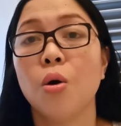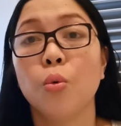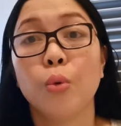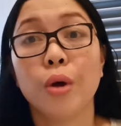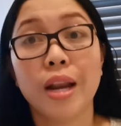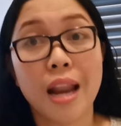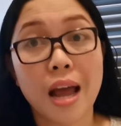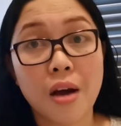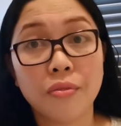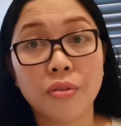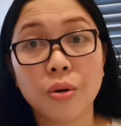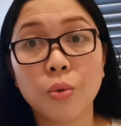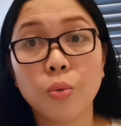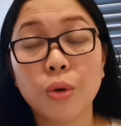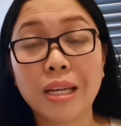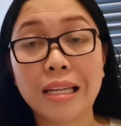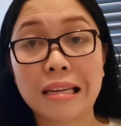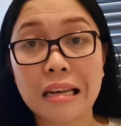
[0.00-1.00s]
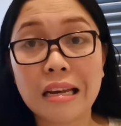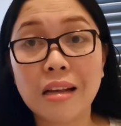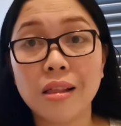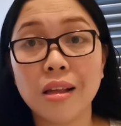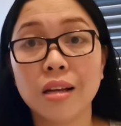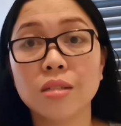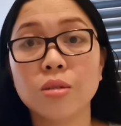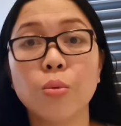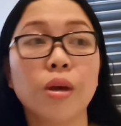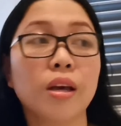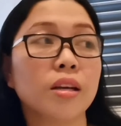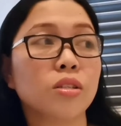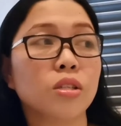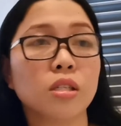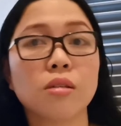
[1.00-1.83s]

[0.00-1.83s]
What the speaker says: whenever we need this, we can